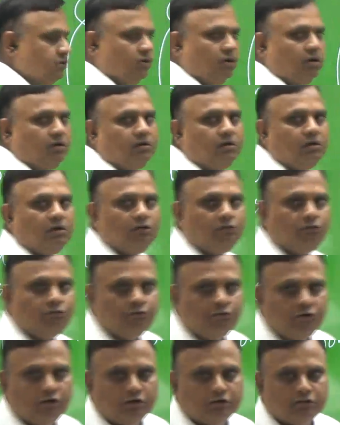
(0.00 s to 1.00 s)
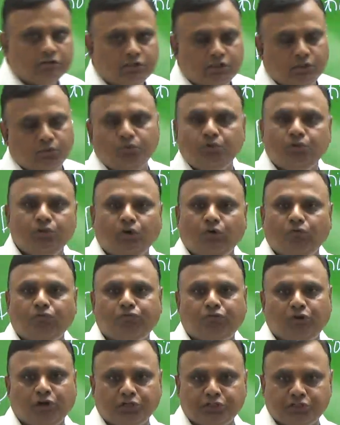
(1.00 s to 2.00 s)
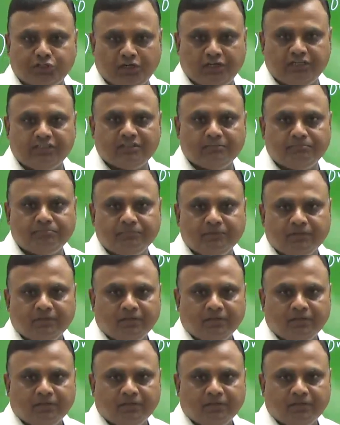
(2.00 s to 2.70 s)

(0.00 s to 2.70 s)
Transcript: on theory of functionalism,